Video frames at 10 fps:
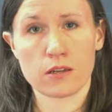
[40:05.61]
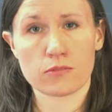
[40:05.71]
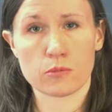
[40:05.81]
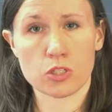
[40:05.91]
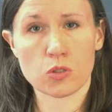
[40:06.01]

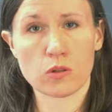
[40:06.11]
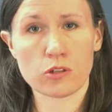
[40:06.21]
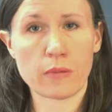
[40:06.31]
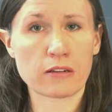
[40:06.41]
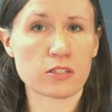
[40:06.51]
From a
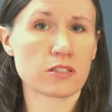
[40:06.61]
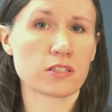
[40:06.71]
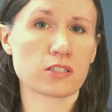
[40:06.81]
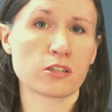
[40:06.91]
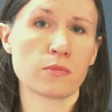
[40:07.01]
shoulder-mounted
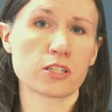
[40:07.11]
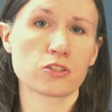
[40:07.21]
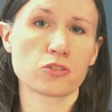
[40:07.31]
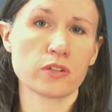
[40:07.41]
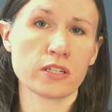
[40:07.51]
system, a
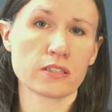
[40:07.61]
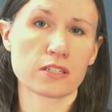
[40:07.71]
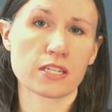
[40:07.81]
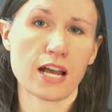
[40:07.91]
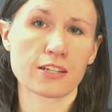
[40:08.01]
string is
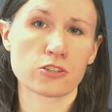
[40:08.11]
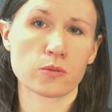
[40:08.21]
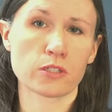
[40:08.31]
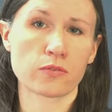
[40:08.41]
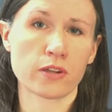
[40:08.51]
attached to
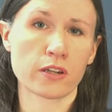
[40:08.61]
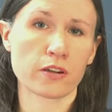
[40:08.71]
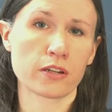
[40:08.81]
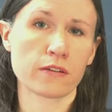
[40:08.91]
each finger,